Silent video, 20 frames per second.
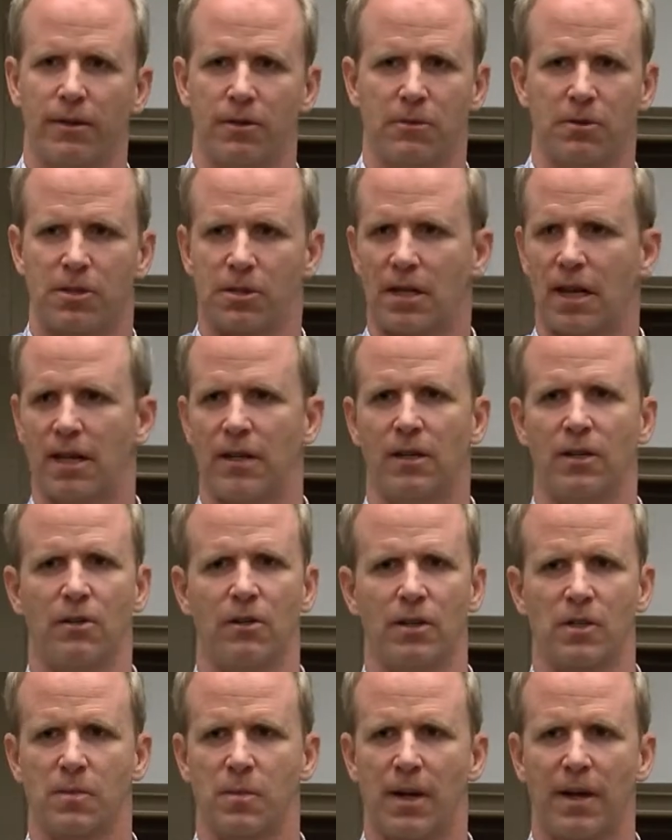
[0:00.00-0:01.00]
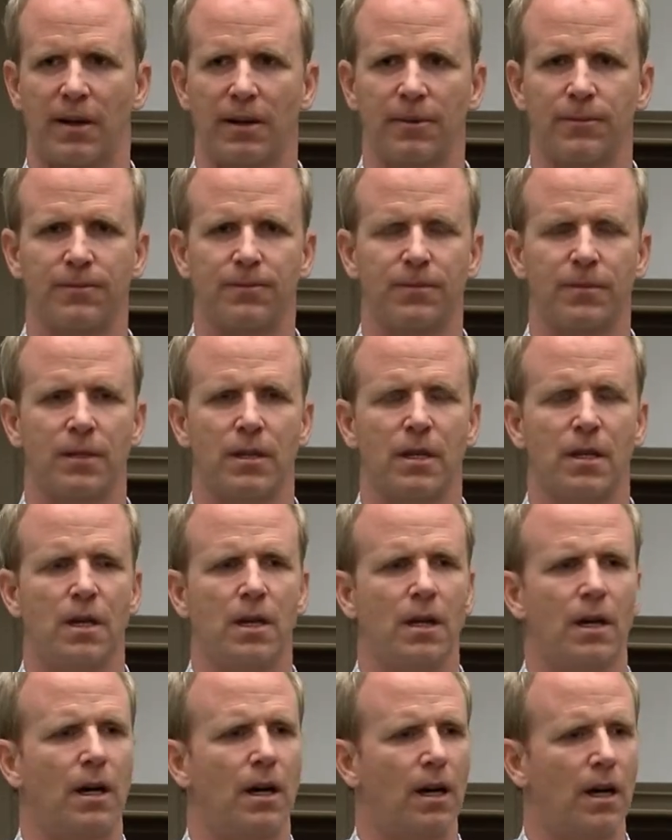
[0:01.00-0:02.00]
It was 10 degrees better.
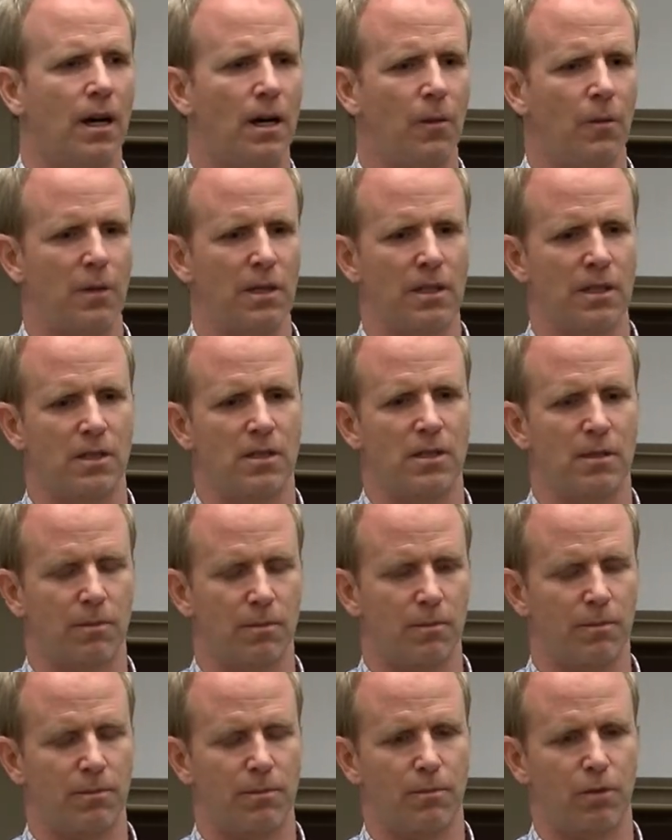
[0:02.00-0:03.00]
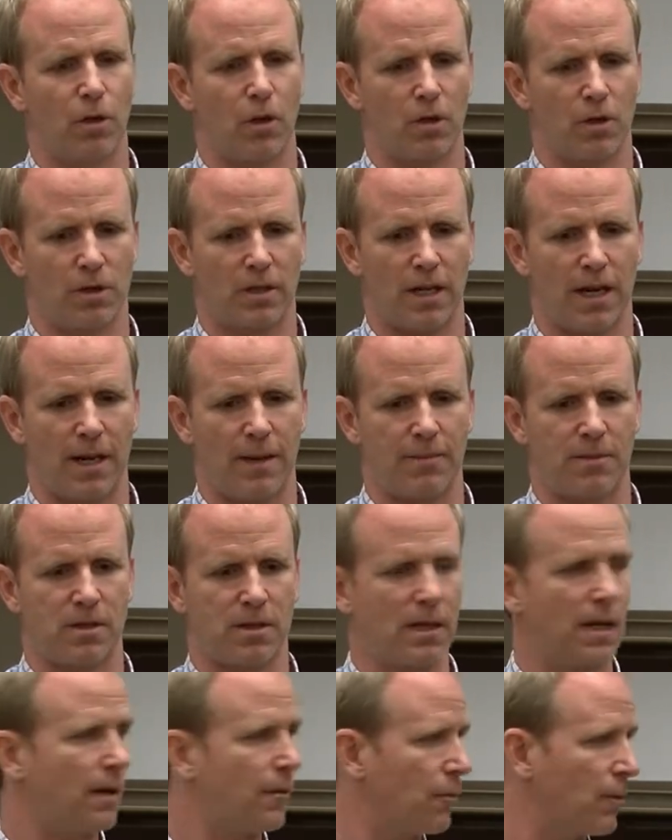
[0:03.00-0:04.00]
We did some
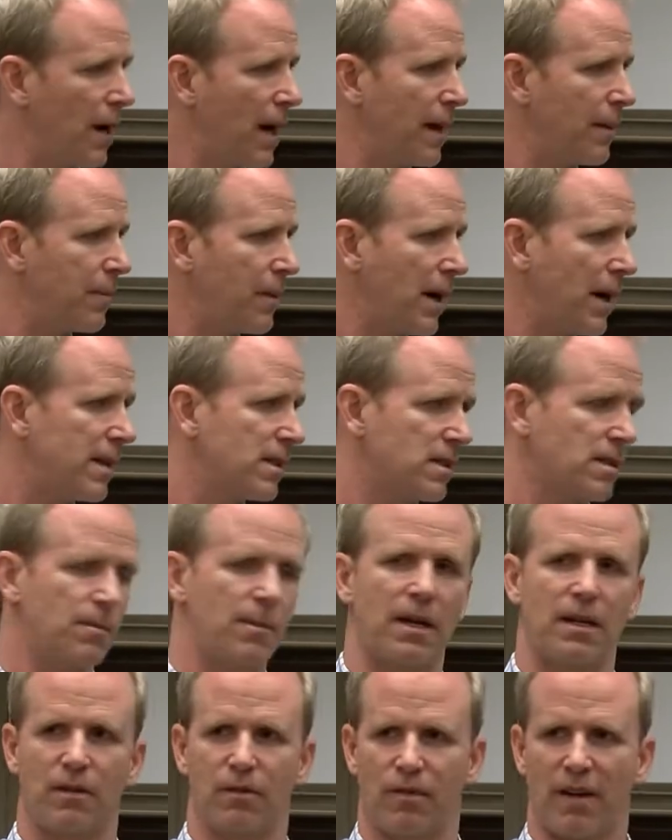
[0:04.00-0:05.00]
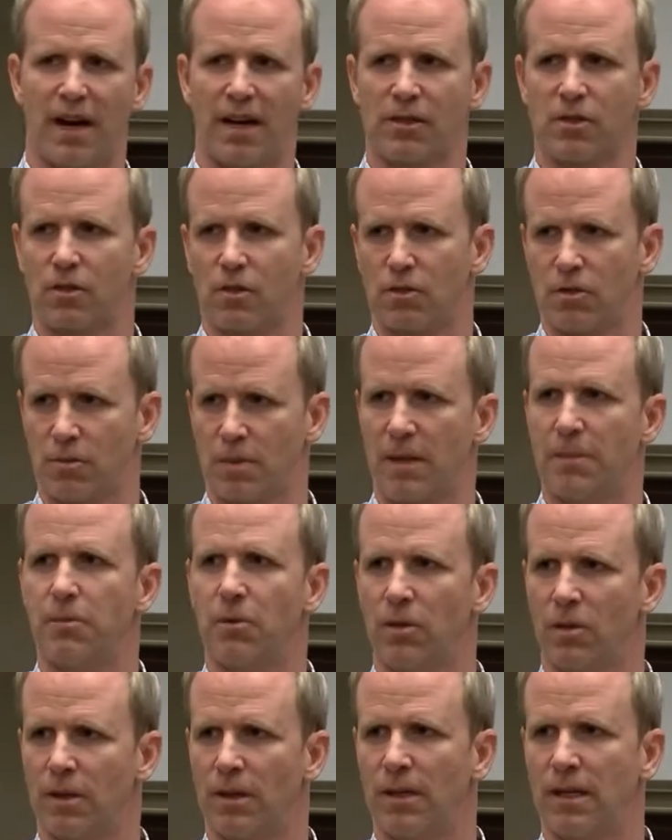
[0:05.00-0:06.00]
prototypes and ran it by some manufacturers,
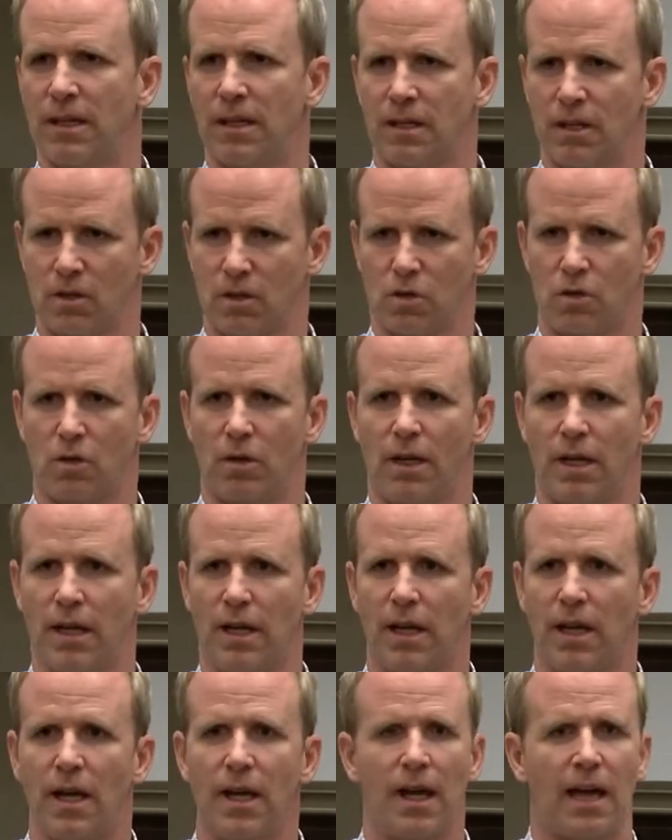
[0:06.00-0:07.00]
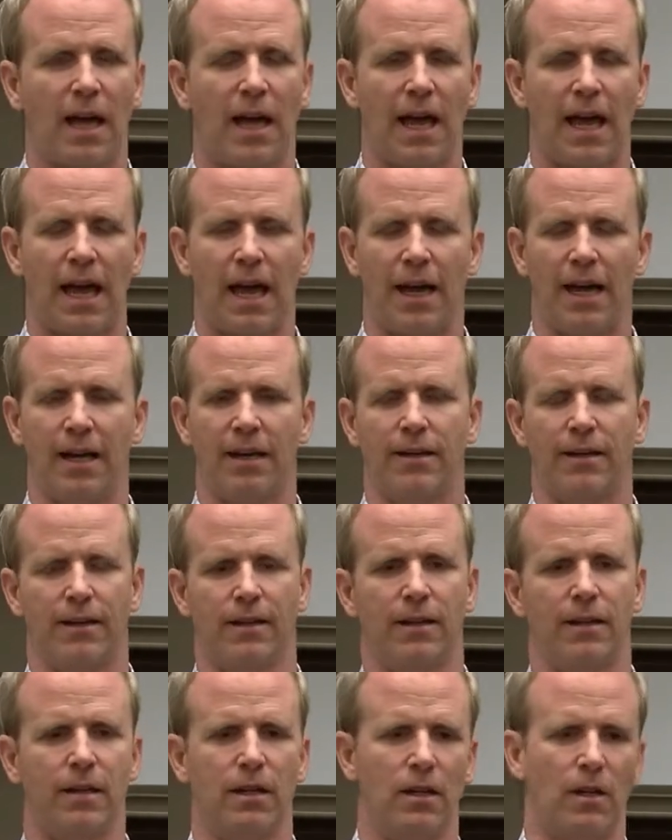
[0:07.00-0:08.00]
people in the industry. And,
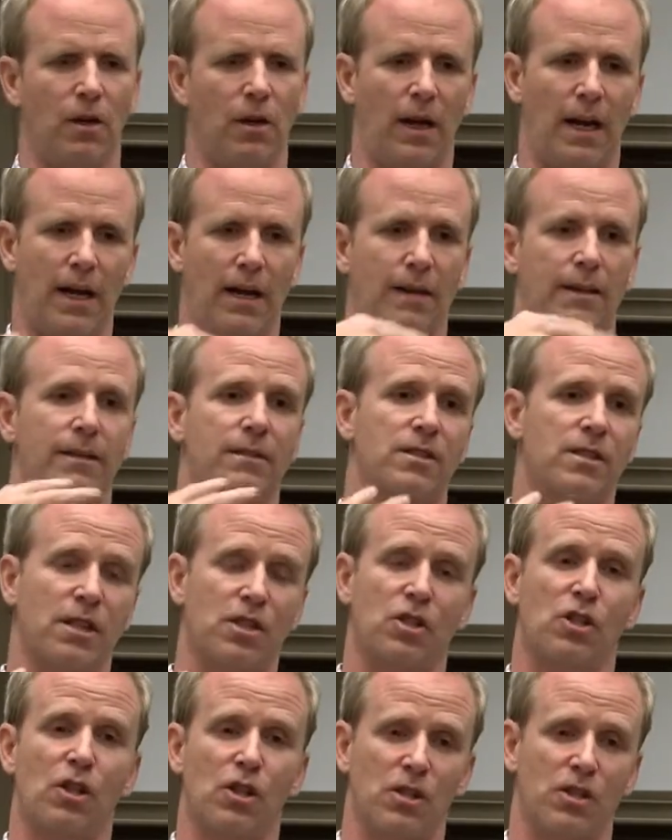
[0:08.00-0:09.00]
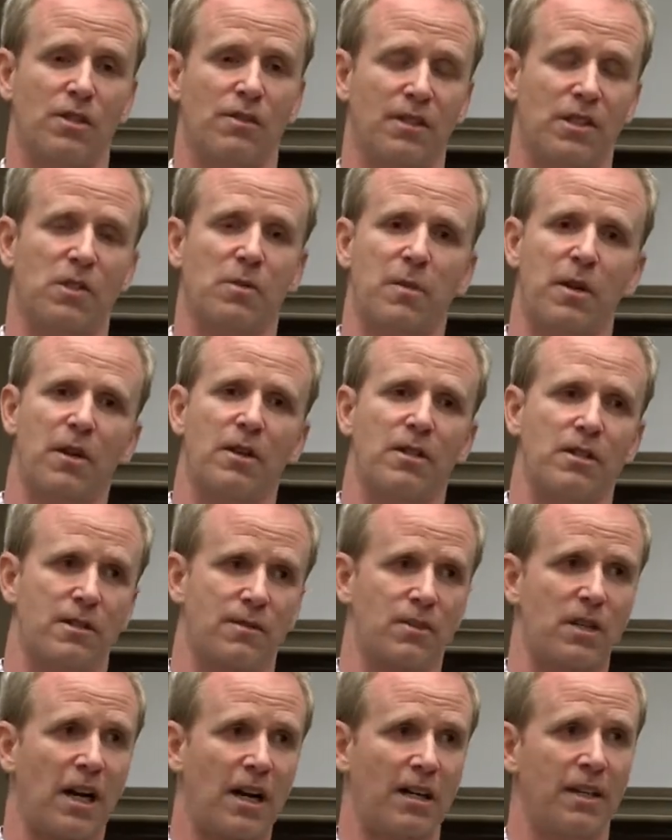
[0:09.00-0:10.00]
you know, I had 6 years of experience
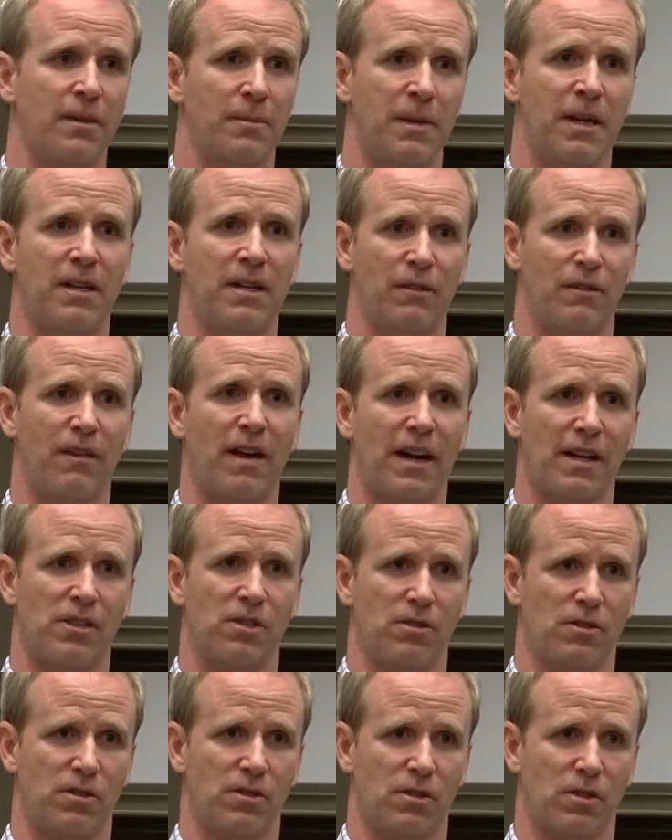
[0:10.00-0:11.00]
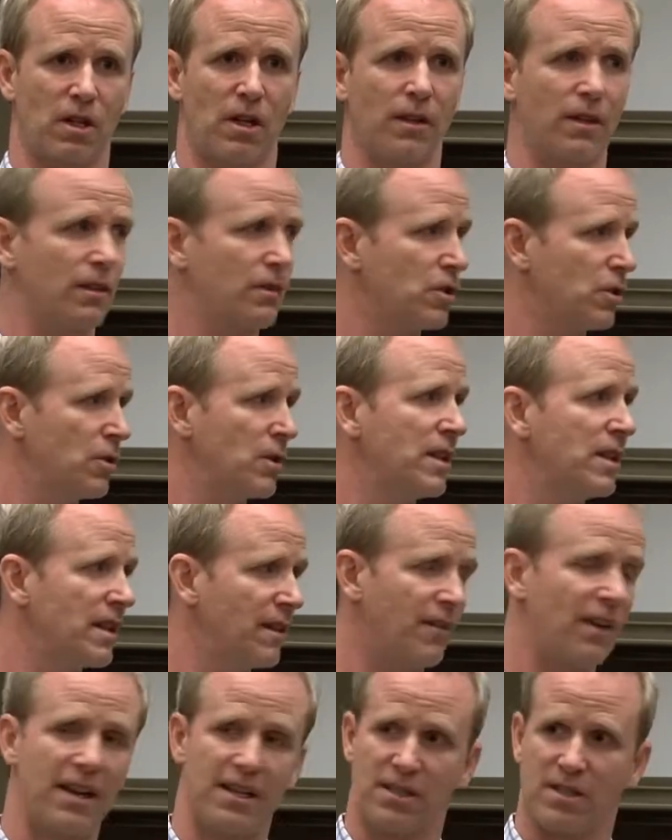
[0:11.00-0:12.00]
of talking to manufacturers on the 2D
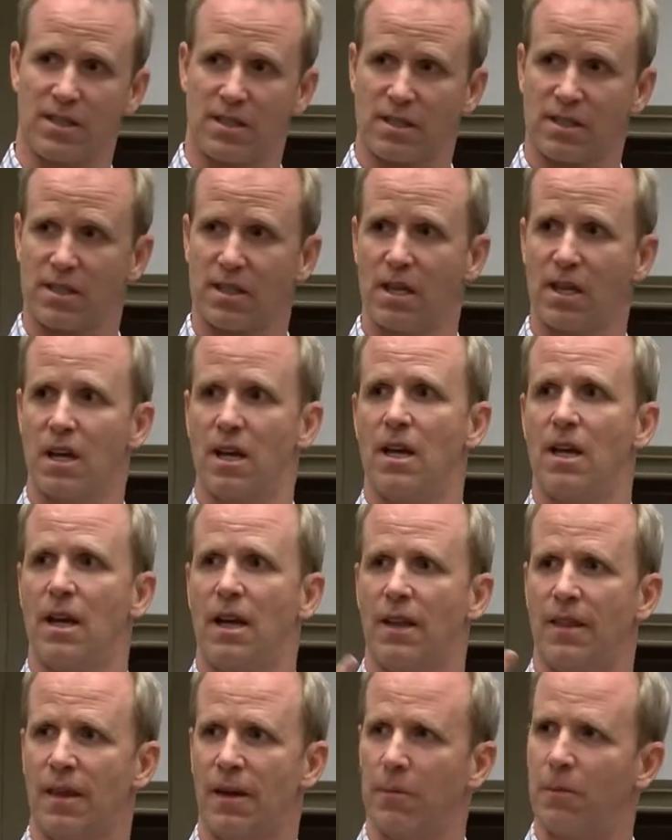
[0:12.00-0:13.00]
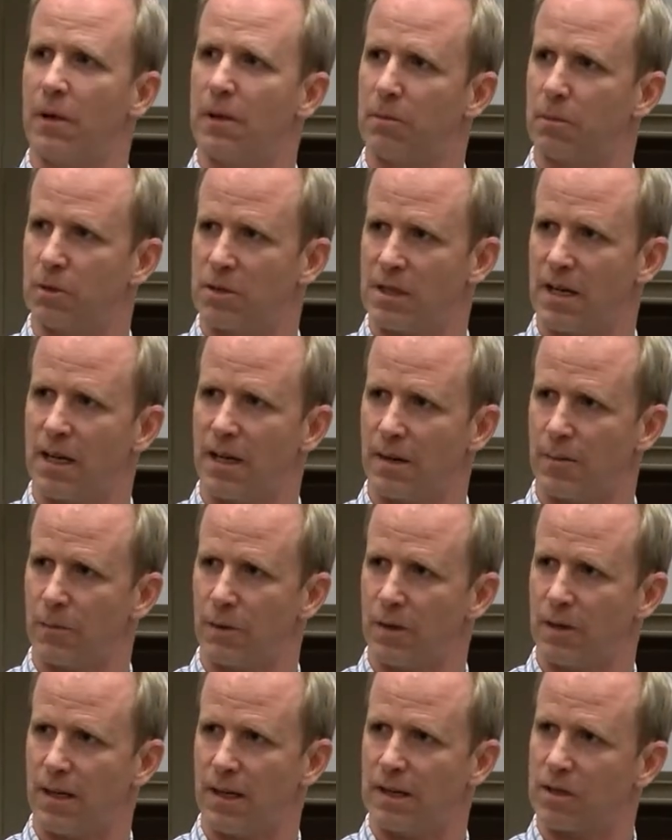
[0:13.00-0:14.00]
devices. And then we presented them
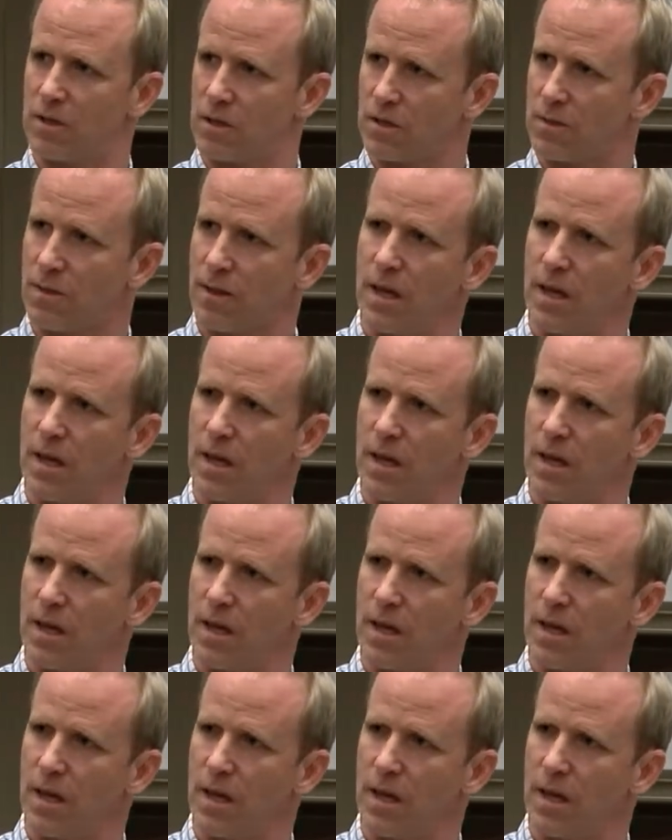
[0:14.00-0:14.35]
with this.